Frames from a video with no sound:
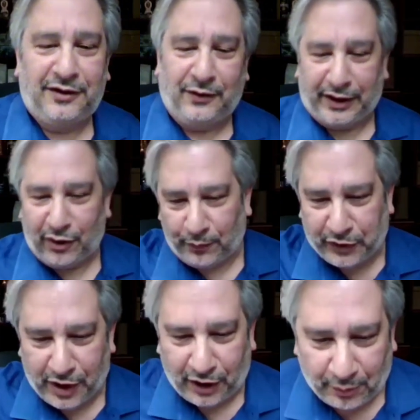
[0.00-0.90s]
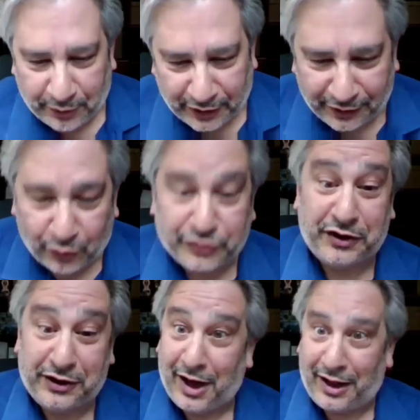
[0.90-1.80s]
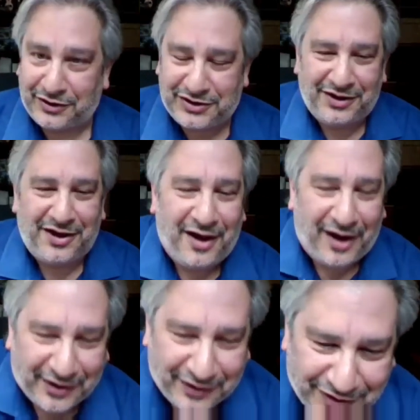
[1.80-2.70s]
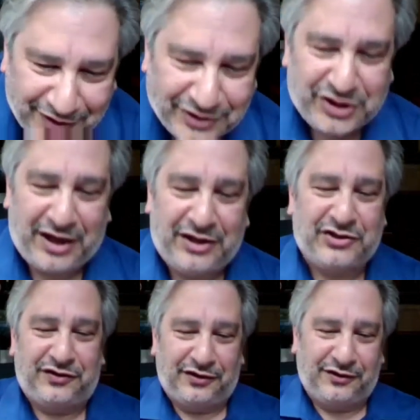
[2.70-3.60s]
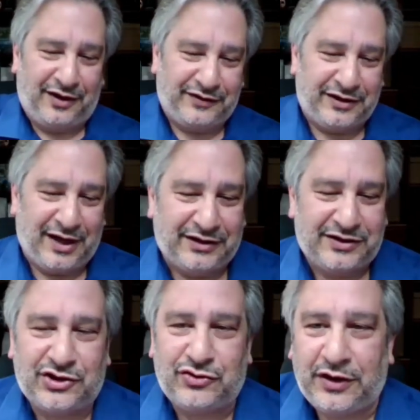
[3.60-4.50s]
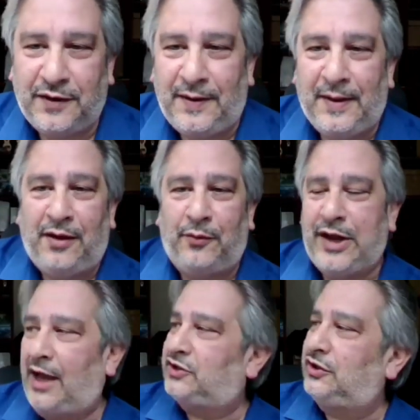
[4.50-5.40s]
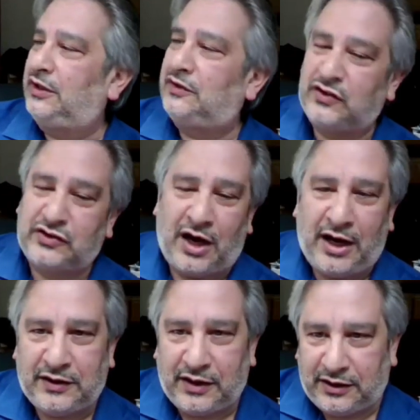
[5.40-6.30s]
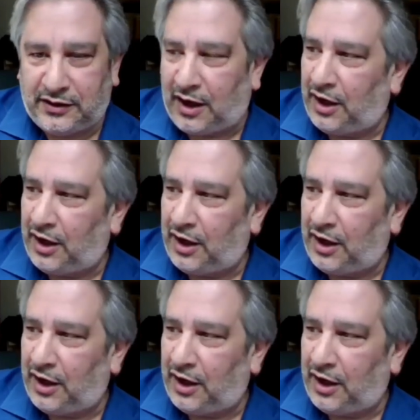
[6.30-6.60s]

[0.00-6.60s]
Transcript: When I go up to Columbia or City College, I changed to at the 96th Street. We actually designed it.